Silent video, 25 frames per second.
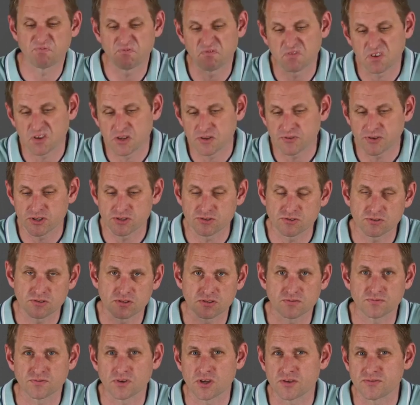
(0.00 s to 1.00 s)
500
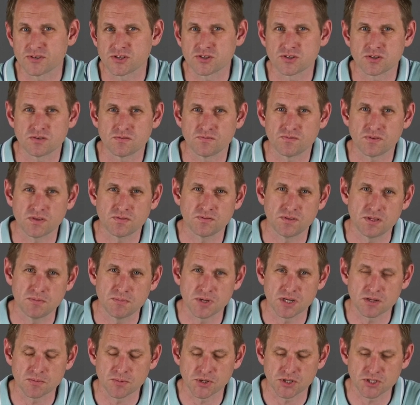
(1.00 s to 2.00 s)
to 550
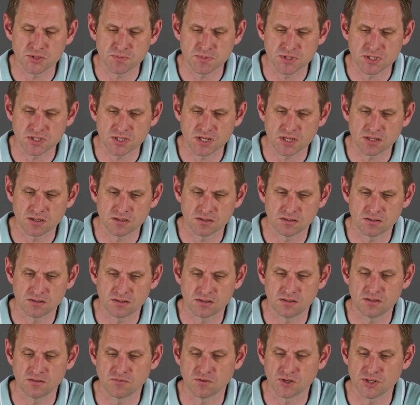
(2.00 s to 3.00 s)
megabytes per second
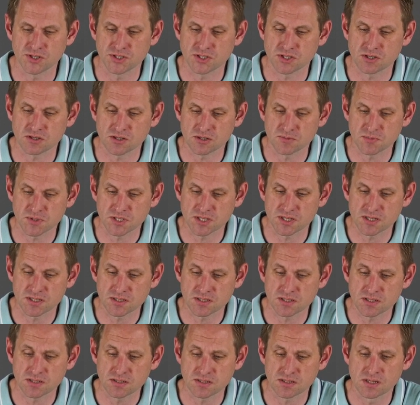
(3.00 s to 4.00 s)
in the right
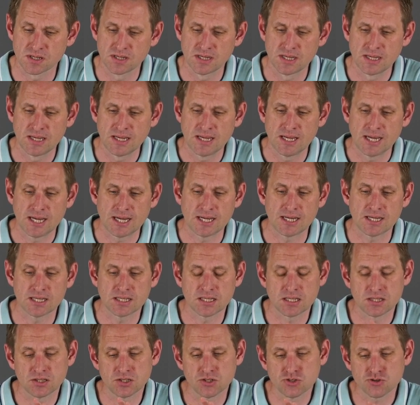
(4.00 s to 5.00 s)
circumstances. Uh,
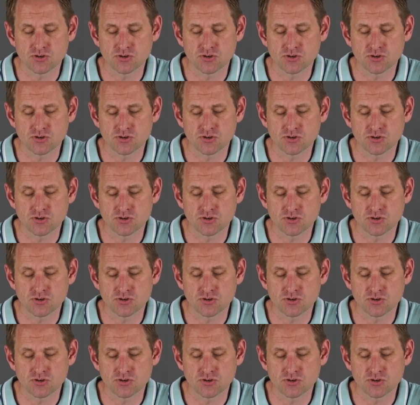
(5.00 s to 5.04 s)
the